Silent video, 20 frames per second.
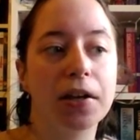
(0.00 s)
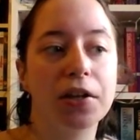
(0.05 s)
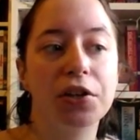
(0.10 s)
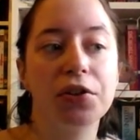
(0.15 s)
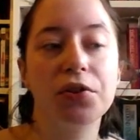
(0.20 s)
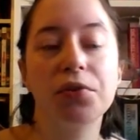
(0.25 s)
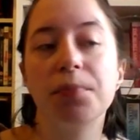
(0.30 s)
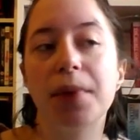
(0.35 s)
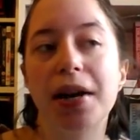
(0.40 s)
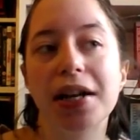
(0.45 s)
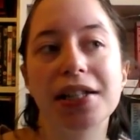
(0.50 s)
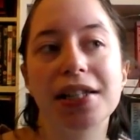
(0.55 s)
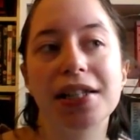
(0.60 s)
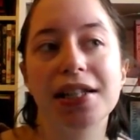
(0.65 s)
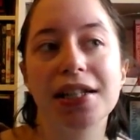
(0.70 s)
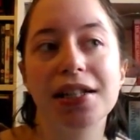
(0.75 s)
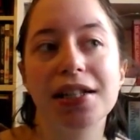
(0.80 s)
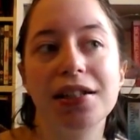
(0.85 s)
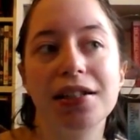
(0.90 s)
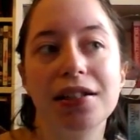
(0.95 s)
you might
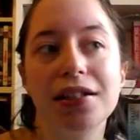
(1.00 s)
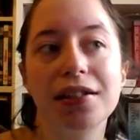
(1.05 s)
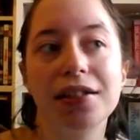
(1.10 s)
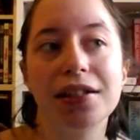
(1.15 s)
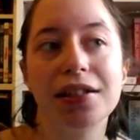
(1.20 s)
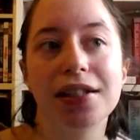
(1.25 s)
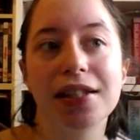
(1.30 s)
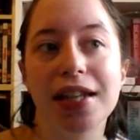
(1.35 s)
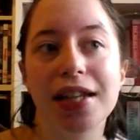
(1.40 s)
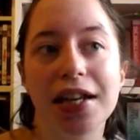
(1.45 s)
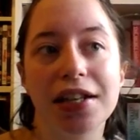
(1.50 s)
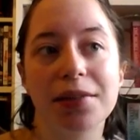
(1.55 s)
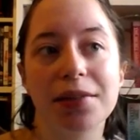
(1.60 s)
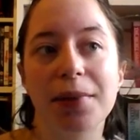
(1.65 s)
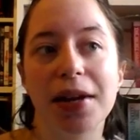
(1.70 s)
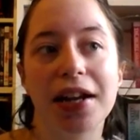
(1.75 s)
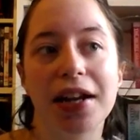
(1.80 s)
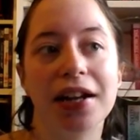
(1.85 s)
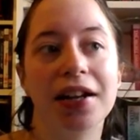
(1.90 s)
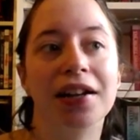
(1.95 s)
still say to
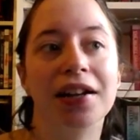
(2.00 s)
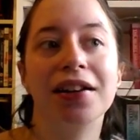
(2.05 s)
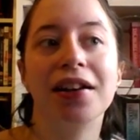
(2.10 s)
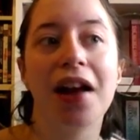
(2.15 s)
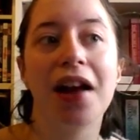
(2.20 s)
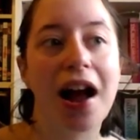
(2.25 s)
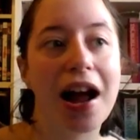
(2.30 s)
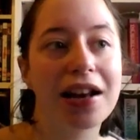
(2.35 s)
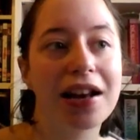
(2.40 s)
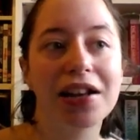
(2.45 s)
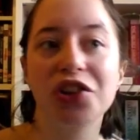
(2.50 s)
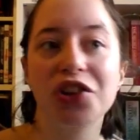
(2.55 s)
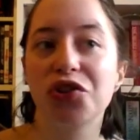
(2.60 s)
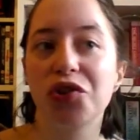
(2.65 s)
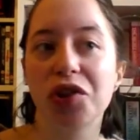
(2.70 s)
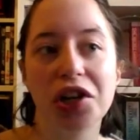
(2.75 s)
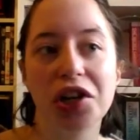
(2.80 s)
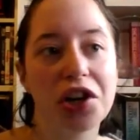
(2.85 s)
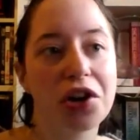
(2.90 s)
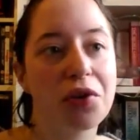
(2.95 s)
me, I
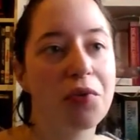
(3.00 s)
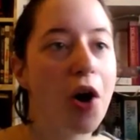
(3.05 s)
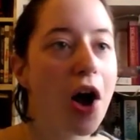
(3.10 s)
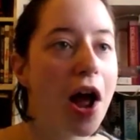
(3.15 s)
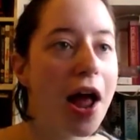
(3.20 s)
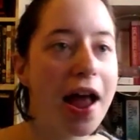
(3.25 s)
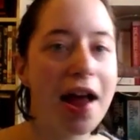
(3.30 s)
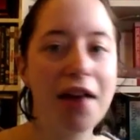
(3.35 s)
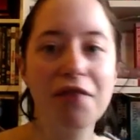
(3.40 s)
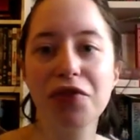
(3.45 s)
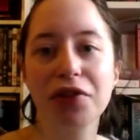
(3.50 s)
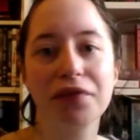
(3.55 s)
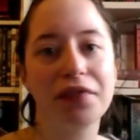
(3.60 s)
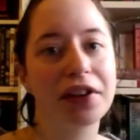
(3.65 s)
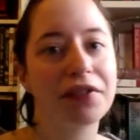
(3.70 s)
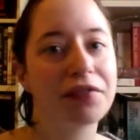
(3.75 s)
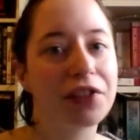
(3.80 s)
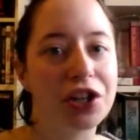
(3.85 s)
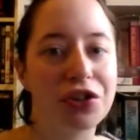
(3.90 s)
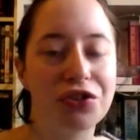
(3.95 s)
literally knew
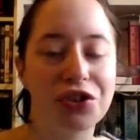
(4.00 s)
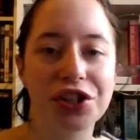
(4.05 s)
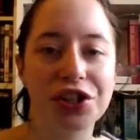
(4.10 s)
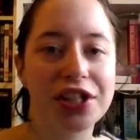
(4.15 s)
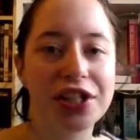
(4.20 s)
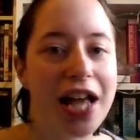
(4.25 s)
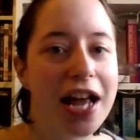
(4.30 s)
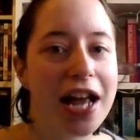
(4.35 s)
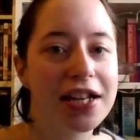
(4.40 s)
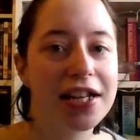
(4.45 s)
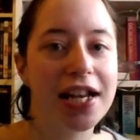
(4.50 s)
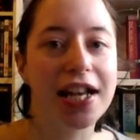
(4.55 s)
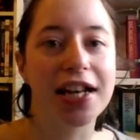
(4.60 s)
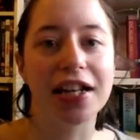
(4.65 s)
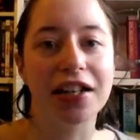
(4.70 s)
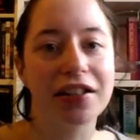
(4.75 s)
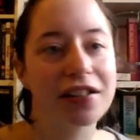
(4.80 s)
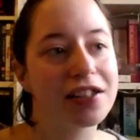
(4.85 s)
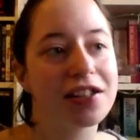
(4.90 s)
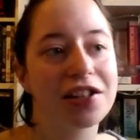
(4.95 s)
everything that you just said
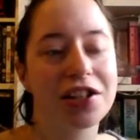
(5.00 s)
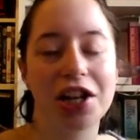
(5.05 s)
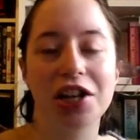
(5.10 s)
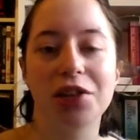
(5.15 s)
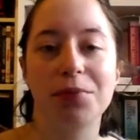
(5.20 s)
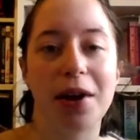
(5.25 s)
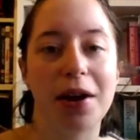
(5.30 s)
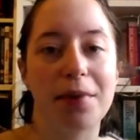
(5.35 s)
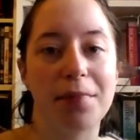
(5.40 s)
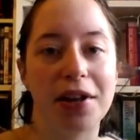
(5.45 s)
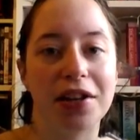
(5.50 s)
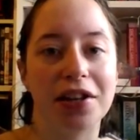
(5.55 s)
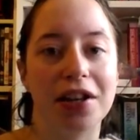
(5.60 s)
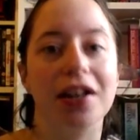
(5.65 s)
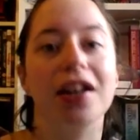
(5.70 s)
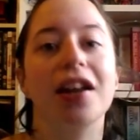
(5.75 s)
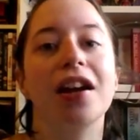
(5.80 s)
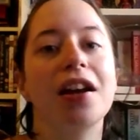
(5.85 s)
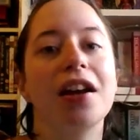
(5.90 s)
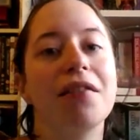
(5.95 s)
and it doesn't change my
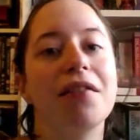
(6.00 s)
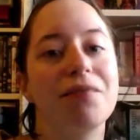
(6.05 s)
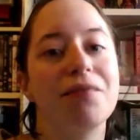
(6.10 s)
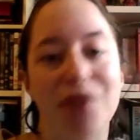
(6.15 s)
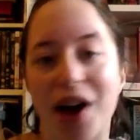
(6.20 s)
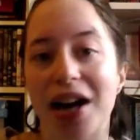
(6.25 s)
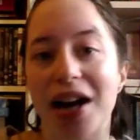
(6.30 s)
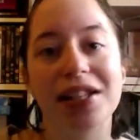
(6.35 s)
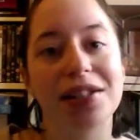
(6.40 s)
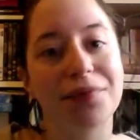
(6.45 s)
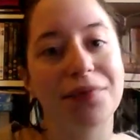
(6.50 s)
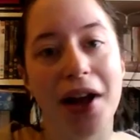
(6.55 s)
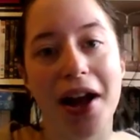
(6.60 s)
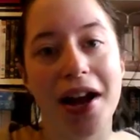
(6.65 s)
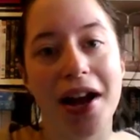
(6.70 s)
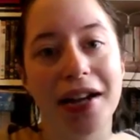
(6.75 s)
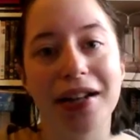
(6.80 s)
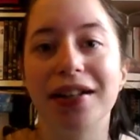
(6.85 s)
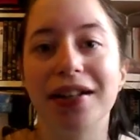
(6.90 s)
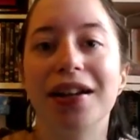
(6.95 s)
opinion. That is
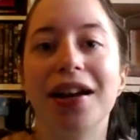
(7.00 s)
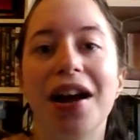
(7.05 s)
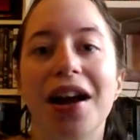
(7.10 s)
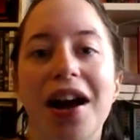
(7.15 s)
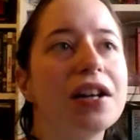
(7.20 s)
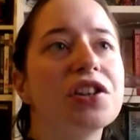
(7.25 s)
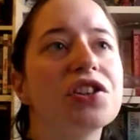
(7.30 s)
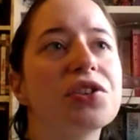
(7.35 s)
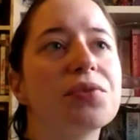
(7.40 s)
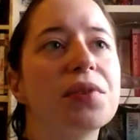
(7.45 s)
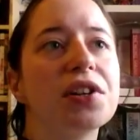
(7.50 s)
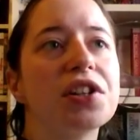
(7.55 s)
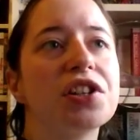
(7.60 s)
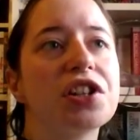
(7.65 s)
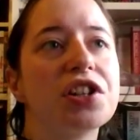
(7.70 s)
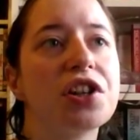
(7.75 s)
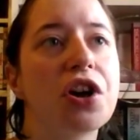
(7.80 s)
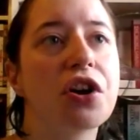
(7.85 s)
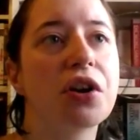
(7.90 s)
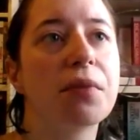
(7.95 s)
fine. I just wanted
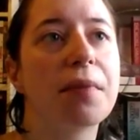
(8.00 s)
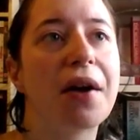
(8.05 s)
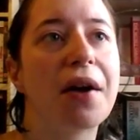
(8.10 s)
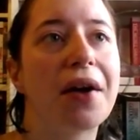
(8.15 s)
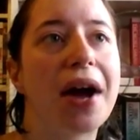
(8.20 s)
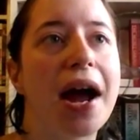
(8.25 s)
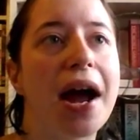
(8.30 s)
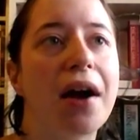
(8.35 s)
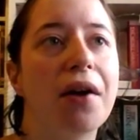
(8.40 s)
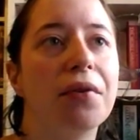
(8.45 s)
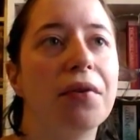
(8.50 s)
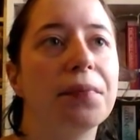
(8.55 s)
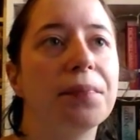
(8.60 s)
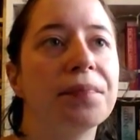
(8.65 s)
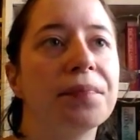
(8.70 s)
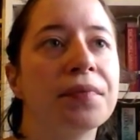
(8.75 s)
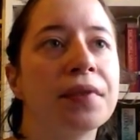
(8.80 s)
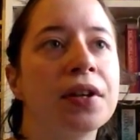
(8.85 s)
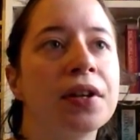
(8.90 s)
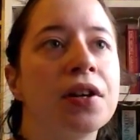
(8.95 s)
to talk about how
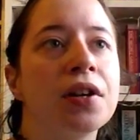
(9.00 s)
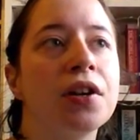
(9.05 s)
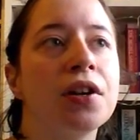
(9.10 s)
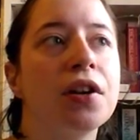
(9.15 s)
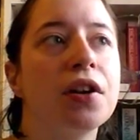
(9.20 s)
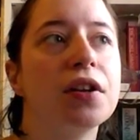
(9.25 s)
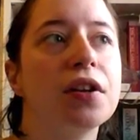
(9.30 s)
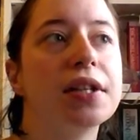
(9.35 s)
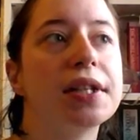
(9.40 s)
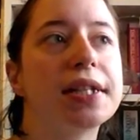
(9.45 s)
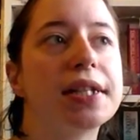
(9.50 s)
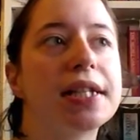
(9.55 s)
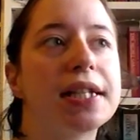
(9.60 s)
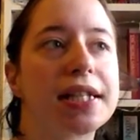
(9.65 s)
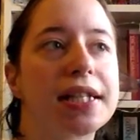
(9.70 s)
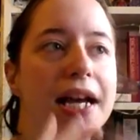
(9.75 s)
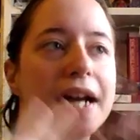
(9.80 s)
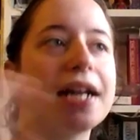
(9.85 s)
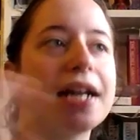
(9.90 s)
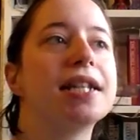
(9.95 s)

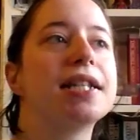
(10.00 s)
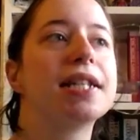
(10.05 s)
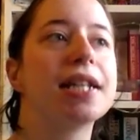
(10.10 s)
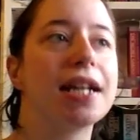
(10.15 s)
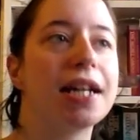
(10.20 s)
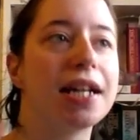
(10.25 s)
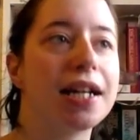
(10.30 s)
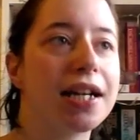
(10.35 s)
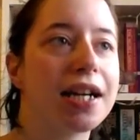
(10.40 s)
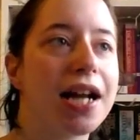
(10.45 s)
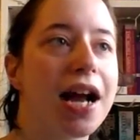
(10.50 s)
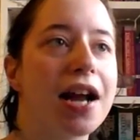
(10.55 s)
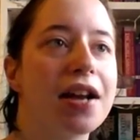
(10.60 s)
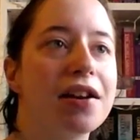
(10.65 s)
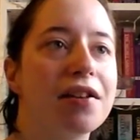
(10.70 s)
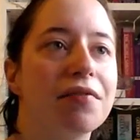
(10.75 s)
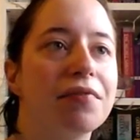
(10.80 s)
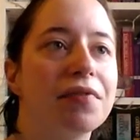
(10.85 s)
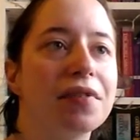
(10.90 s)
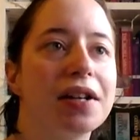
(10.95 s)
society
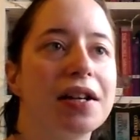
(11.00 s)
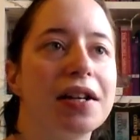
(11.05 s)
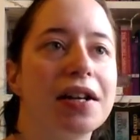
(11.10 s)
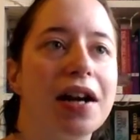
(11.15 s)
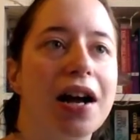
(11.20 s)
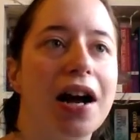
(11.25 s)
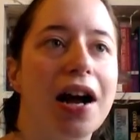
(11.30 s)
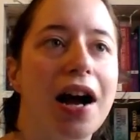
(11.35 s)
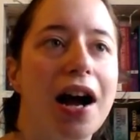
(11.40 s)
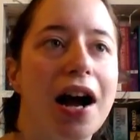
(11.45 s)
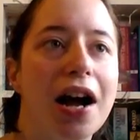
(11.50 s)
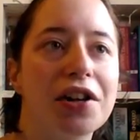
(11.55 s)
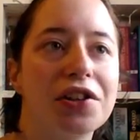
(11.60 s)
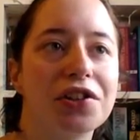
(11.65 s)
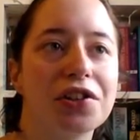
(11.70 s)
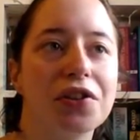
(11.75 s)
I